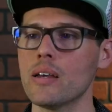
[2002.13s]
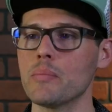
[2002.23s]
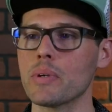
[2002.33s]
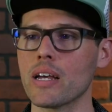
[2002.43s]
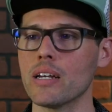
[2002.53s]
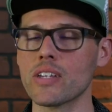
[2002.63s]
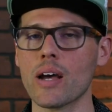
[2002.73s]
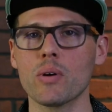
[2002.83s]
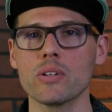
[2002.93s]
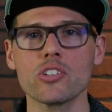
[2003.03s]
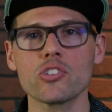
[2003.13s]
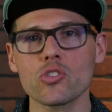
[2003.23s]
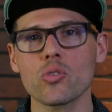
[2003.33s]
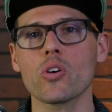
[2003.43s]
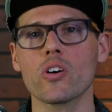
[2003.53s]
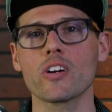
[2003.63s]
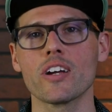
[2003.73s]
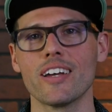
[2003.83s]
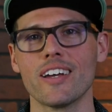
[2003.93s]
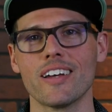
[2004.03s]
because I wasn't sure
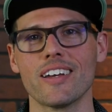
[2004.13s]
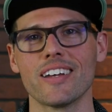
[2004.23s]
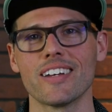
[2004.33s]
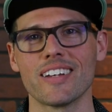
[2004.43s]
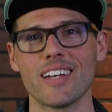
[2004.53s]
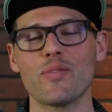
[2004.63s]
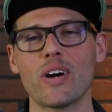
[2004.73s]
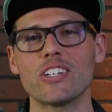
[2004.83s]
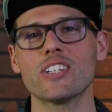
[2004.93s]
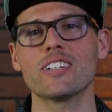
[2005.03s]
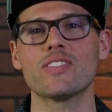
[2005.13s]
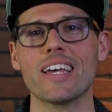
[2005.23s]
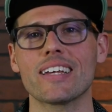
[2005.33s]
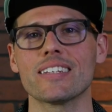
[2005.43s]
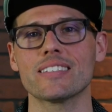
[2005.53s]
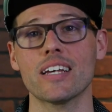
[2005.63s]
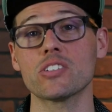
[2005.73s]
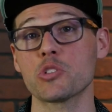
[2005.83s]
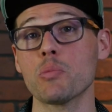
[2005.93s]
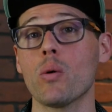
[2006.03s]
if I should have taken this as a
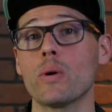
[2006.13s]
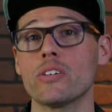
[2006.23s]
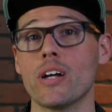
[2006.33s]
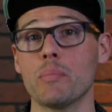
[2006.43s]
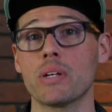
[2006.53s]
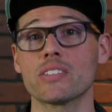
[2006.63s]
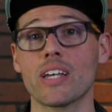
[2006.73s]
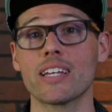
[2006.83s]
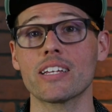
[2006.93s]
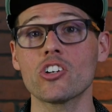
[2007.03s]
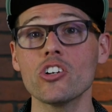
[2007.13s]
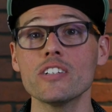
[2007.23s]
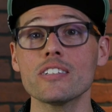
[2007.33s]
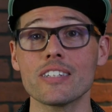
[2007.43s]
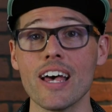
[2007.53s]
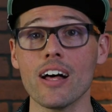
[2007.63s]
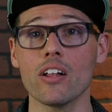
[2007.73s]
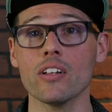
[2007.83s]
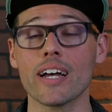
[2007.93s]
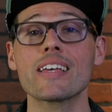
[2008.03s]
small win or not, because I couldn't
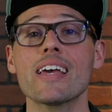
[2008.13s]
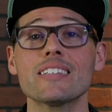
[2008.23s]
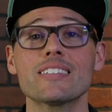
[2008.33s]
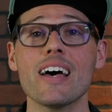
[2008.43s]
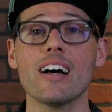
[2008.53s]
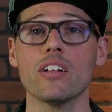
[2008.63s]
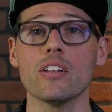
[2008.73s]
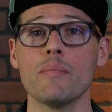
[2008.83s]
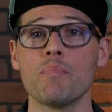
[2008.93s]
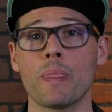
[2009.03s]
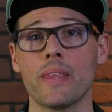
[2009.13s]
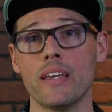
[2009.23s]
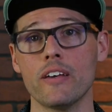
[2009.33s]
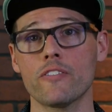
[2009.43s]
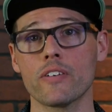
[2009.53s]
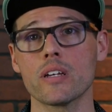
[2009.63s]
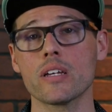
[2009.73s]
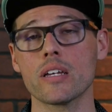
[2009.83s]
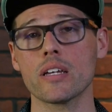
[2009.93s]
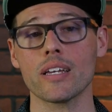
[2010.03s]
tell. I can't tell if
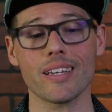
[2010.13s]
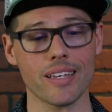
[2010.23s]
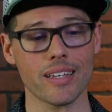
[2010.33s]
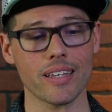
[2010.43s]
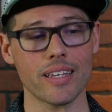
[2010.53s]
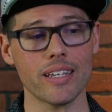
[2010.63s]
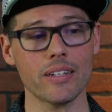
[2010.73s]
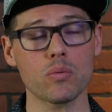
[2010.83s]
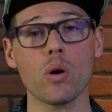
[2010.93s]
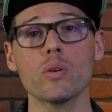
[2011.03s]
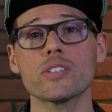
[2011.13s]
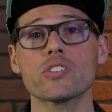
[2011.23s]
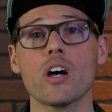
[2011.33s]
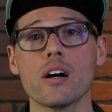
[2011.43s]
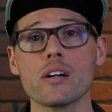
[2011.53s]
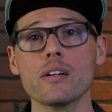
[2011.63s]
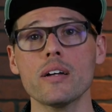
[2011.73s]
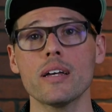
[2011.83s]
he wrote the song